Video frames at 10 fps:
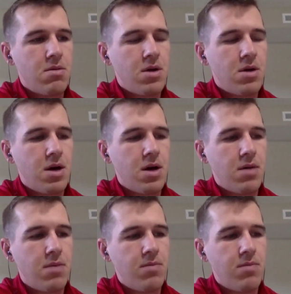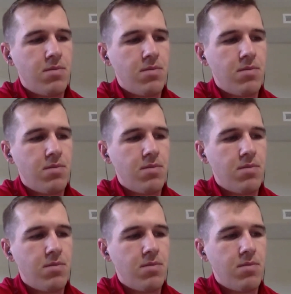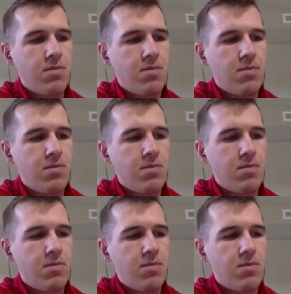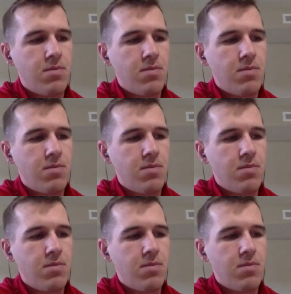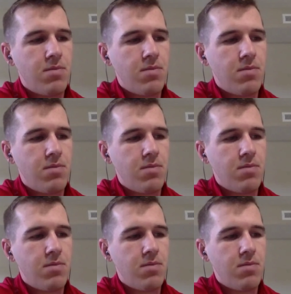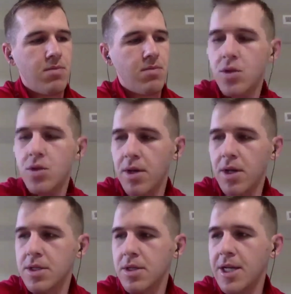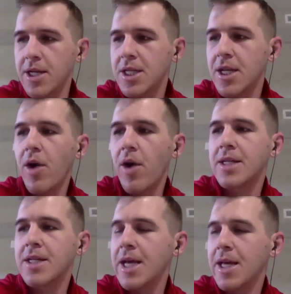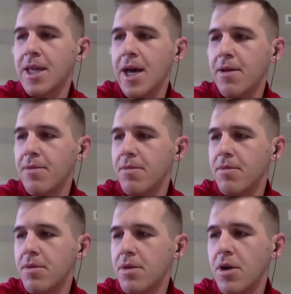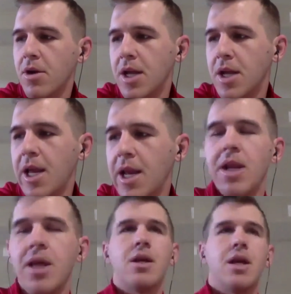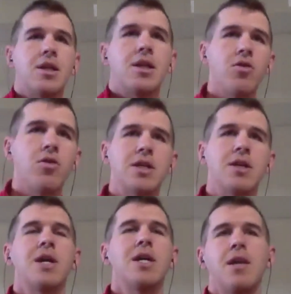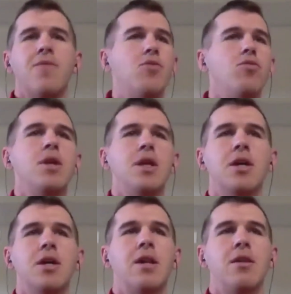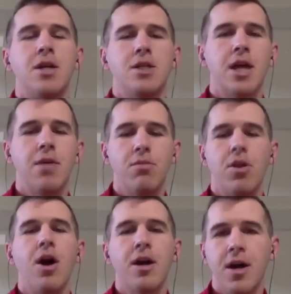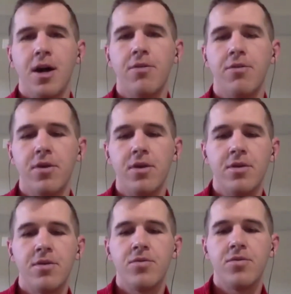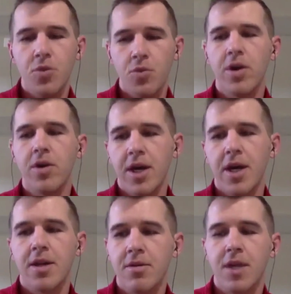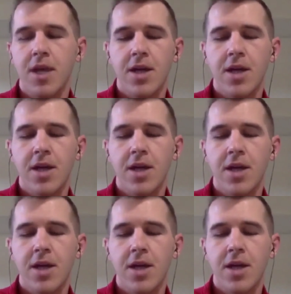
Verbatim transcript: um, are you encouraged by that, or do you think, well, anybody could do it in 20 minutes? I just didn't know how to take that, or anybody could get the correct. Because if you really look at a logic game long enough, you will get the answer correct.